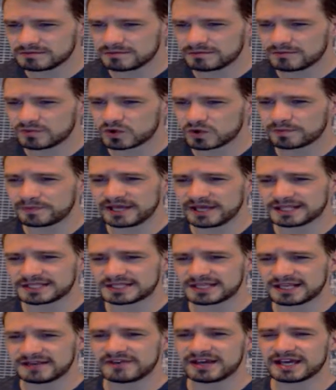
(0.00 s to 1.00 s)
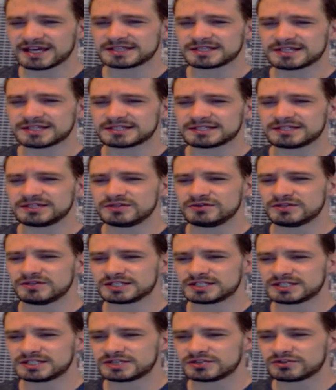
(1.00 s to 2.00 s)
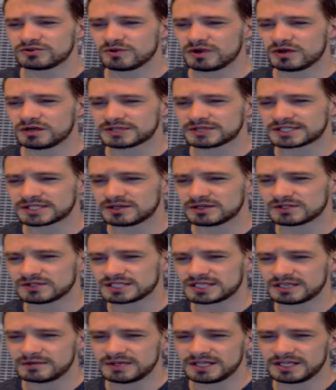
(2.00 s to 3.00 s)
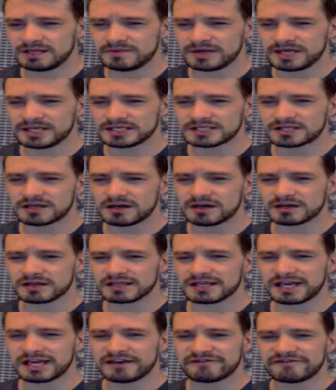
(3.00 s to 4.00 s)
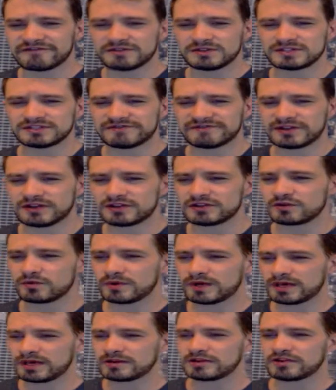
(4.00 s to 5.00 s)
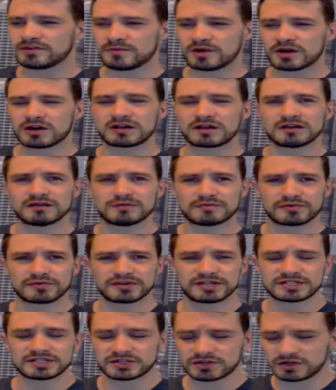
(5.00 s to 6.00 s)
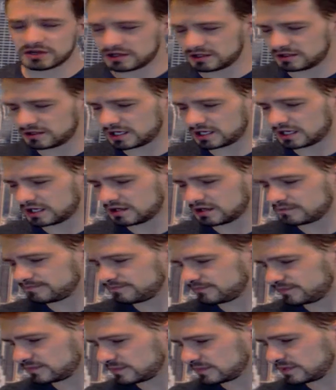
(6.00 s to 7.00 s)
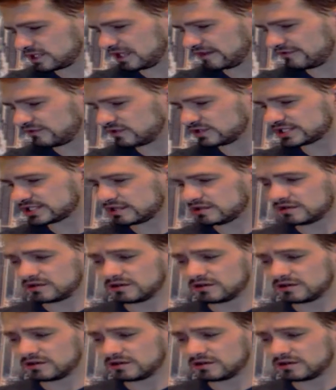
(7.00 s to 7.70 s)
More pets have access to. This is true also. CBD-based dog and cat foods have found their way onto the market in pretty strong levels.